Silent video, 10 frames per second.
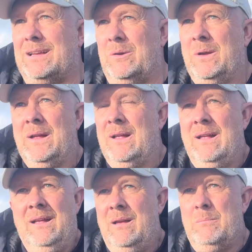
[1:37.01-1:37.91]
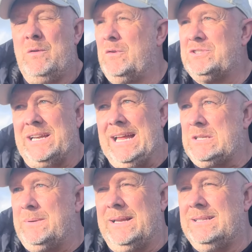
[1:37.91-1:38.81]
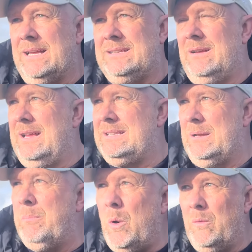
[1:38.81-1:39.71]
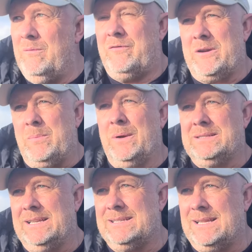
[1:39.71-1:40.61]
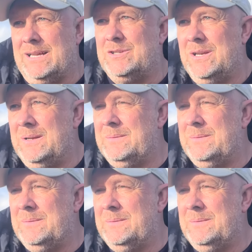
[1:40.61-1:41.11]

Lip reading: So move on to the next one. It's an important 3 points at this stage.